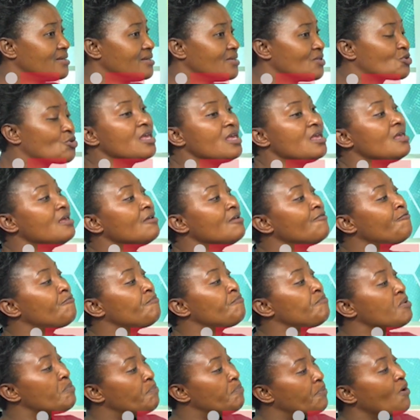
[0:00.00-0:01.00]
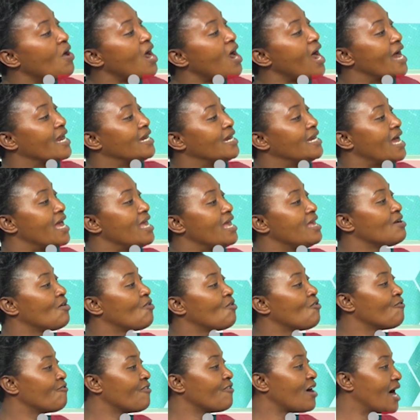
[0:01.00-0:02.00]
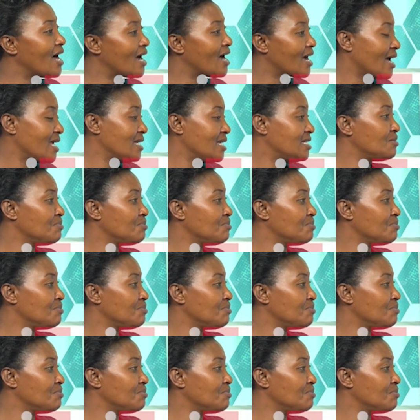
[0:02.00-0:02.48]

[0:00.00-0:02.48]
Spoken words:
So if people are dying of hunger,